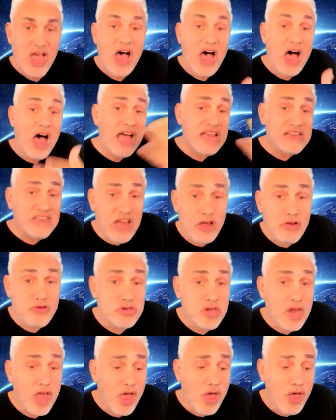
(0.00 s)
I don't
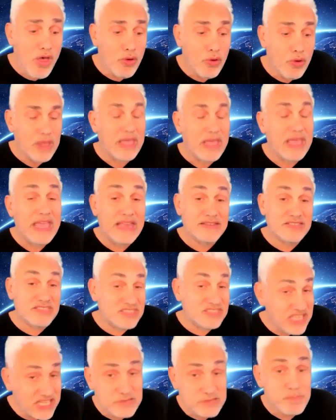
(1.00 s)
know, in
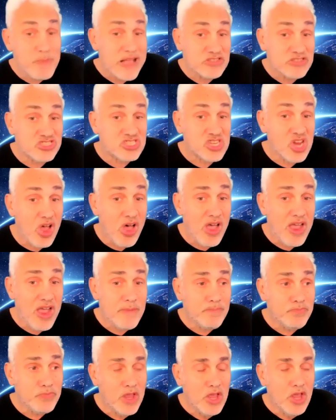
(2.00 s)
6 months'
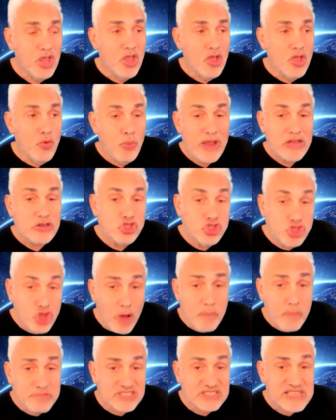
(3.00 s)
time, when
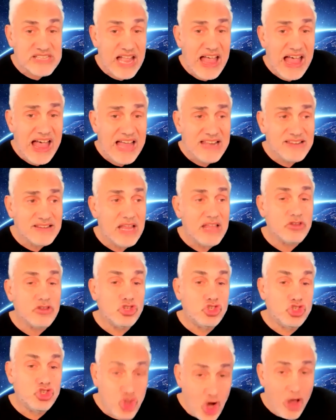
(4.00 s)
jobs start,
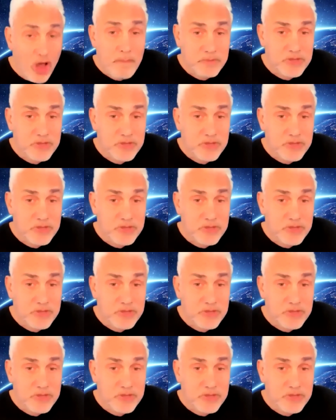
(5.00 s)
job